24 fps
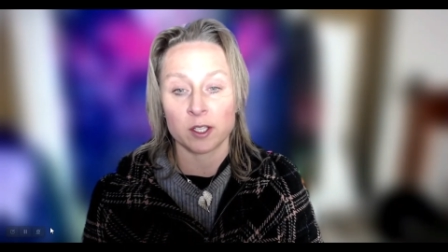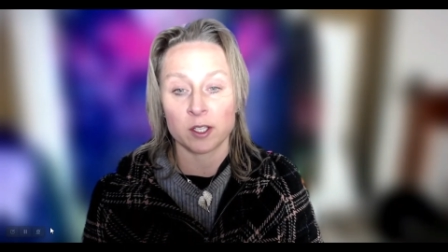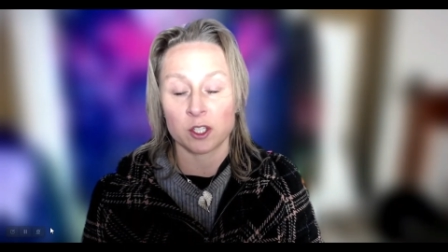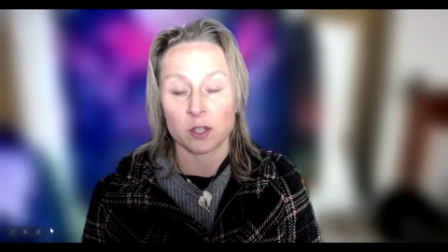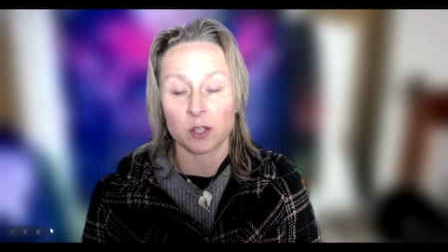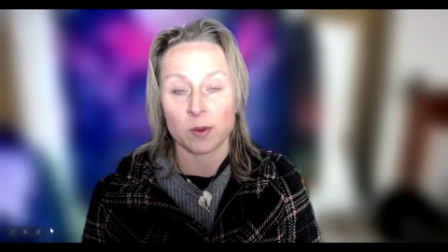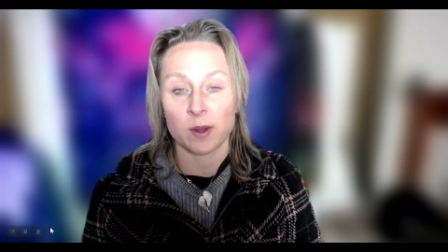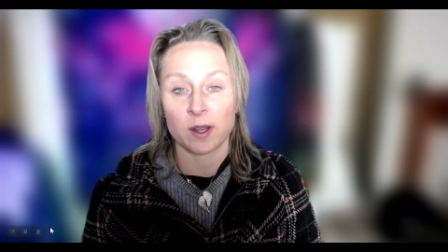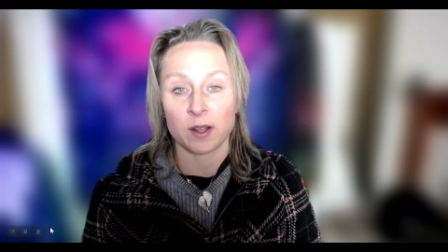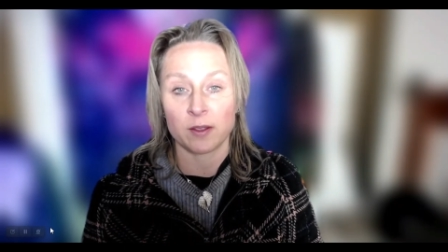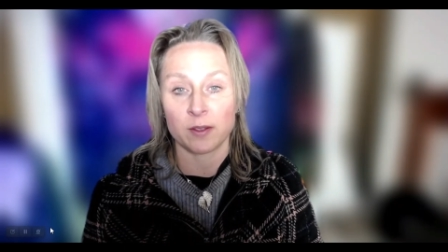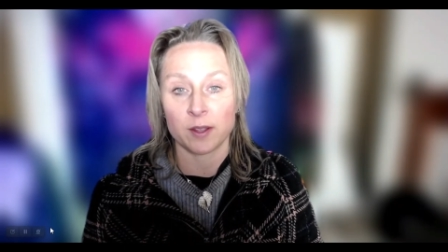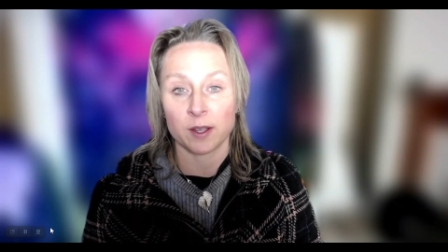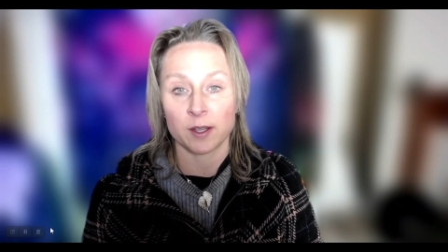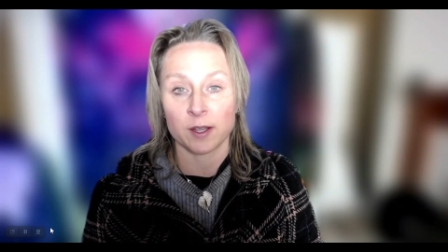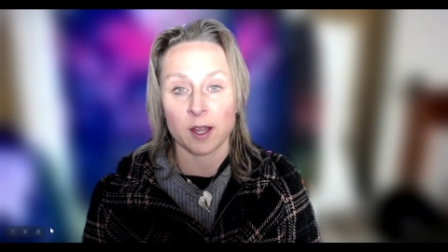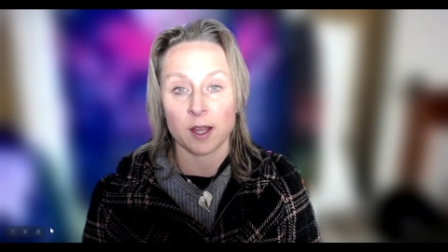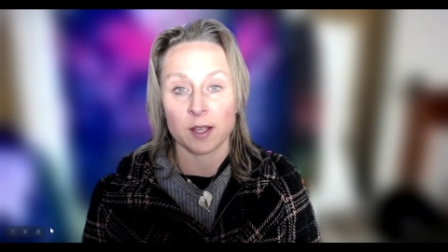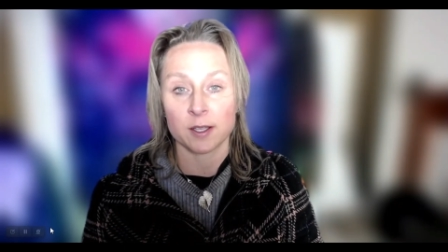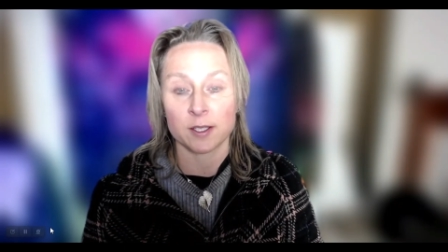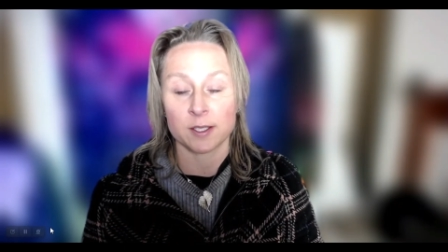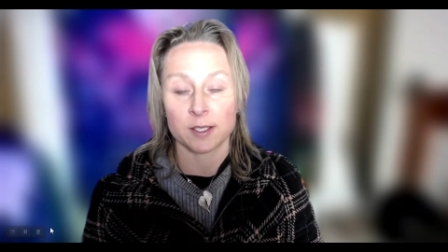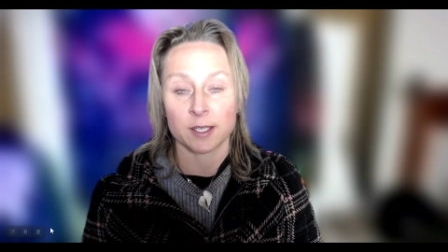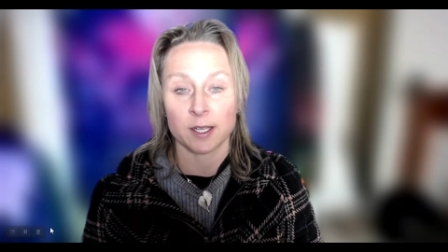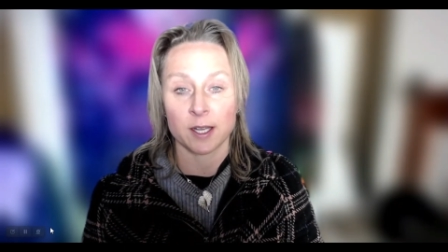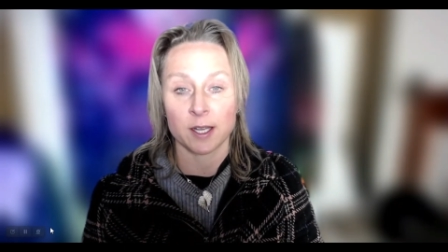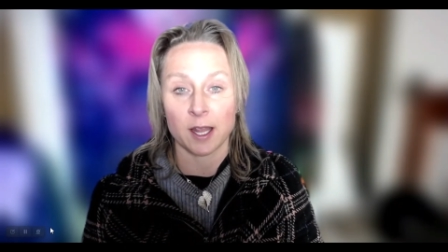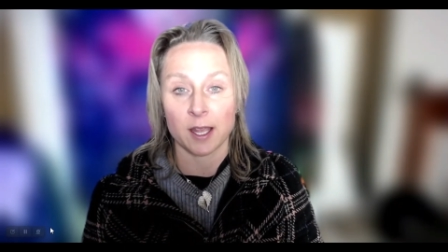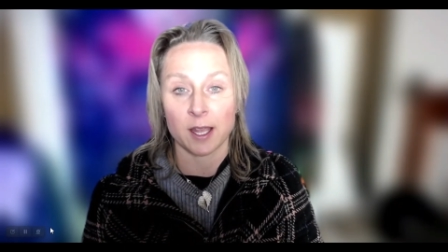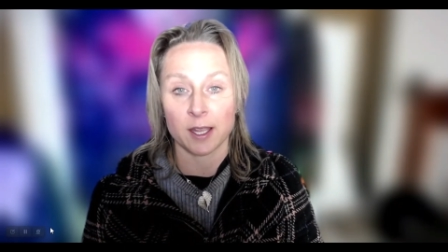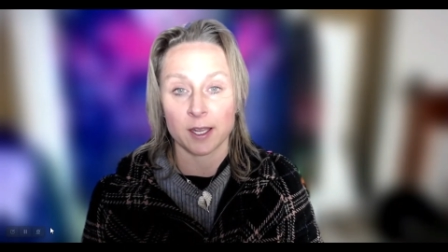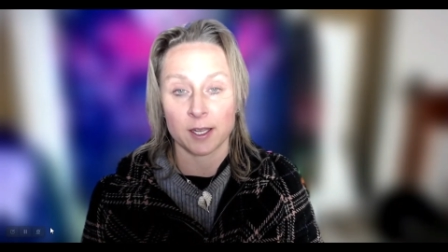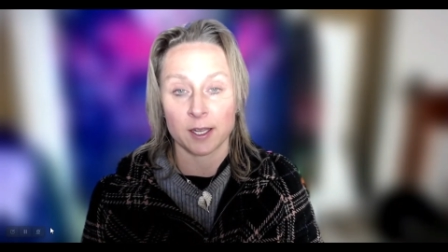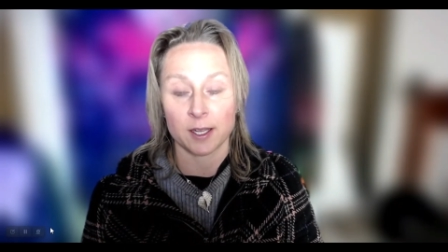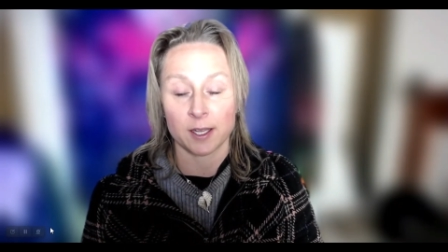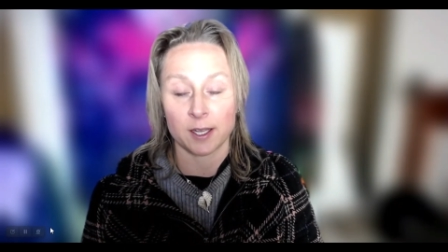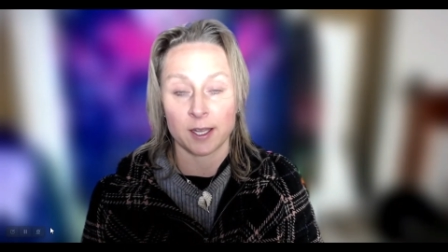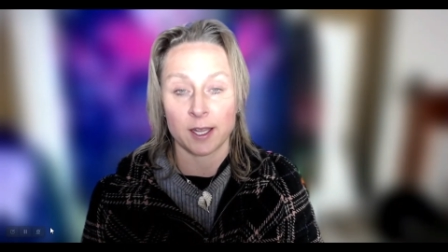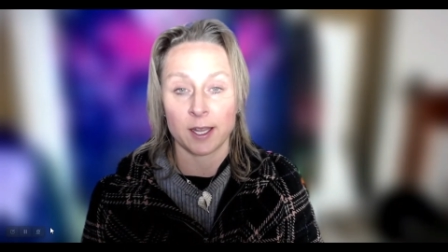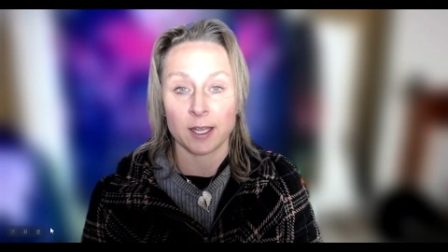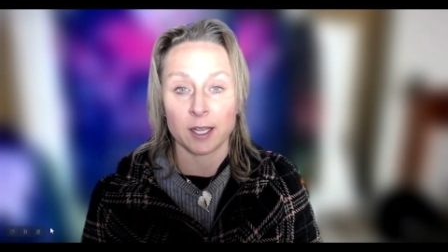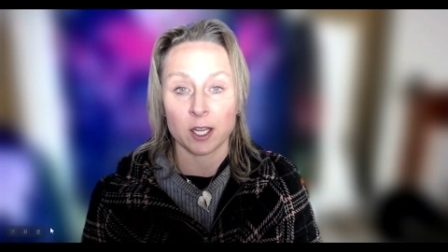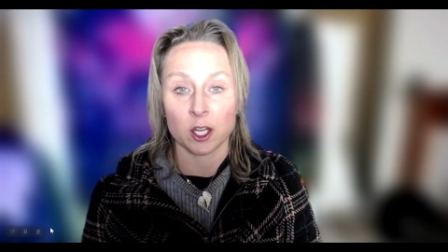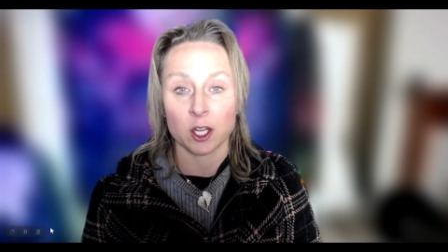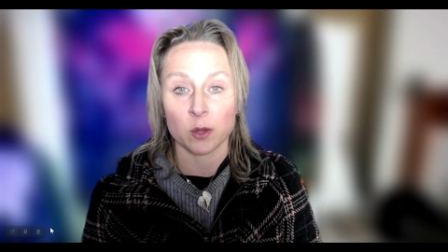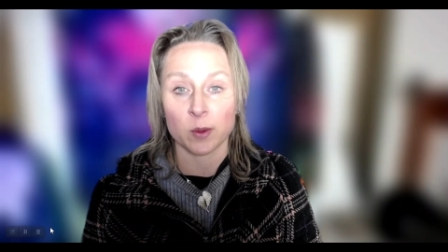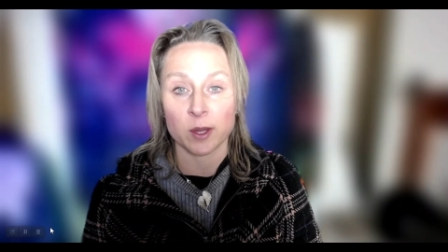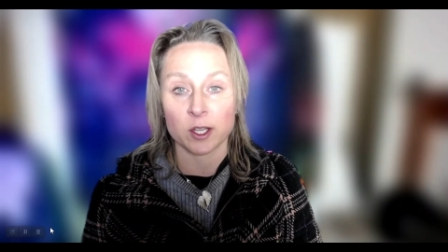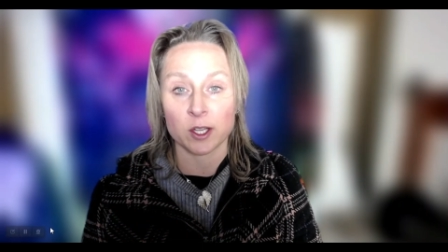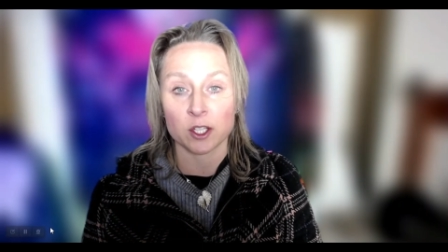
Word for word: to do anything nasty like kill you,